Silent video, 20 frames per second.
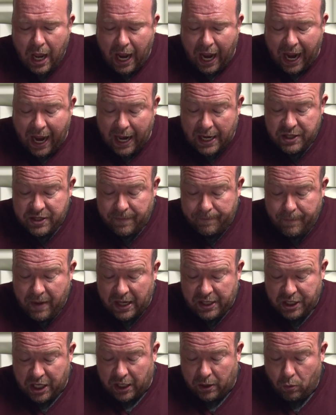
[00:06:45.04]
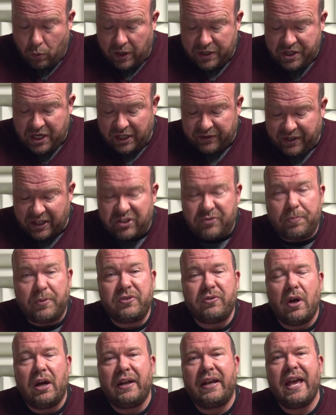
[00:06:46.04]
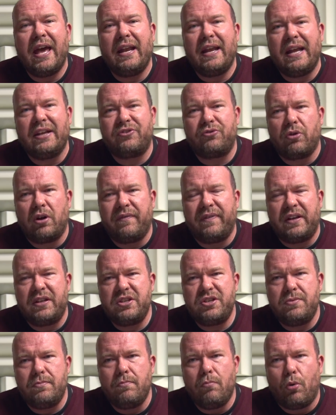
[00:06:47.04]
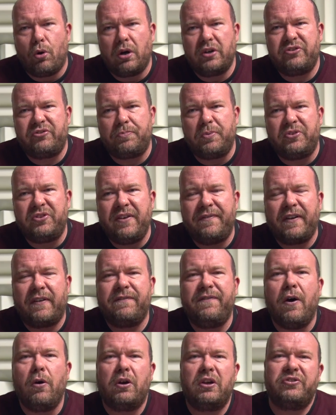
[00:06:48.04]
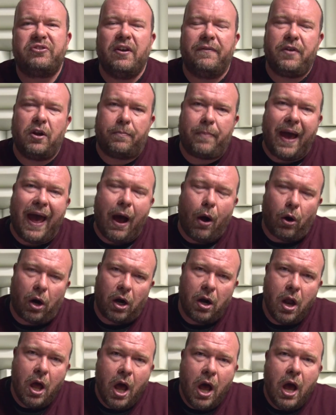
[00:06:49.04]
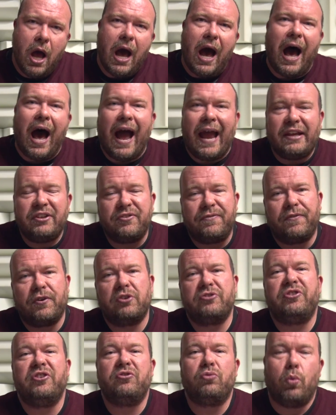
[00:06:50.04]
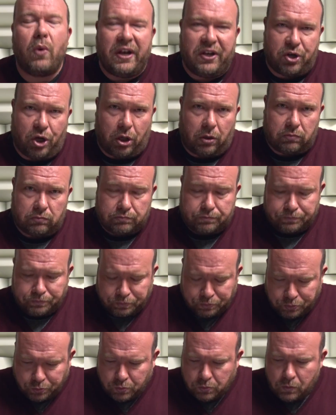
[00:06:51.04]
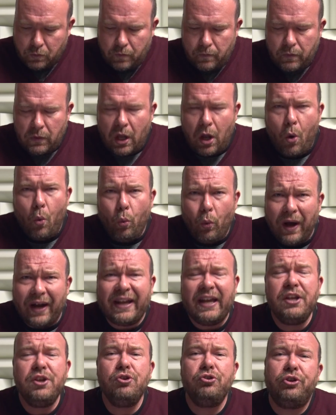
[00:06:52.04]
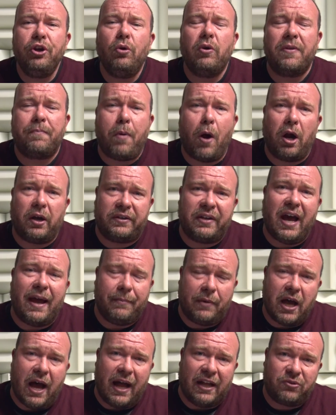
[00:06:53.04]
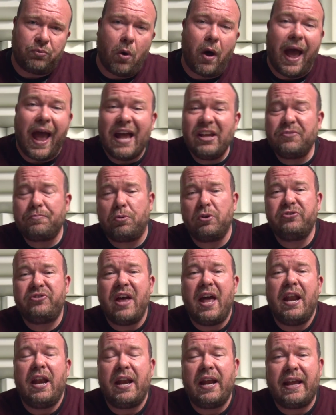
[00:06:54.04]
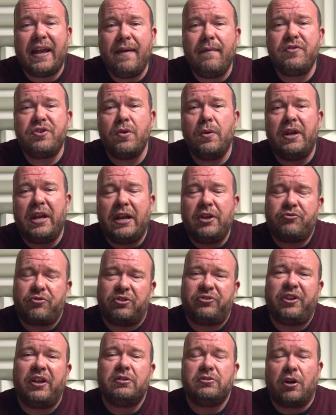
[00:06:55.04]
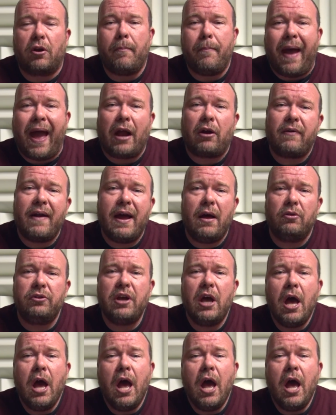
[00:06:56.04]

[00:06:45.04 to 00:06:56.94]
And Dominion, which is again, it's sort of a more specific focus of your power, ice versus winter. What can you do with part-time gods? Well, as presented, it gives you an interesting little background,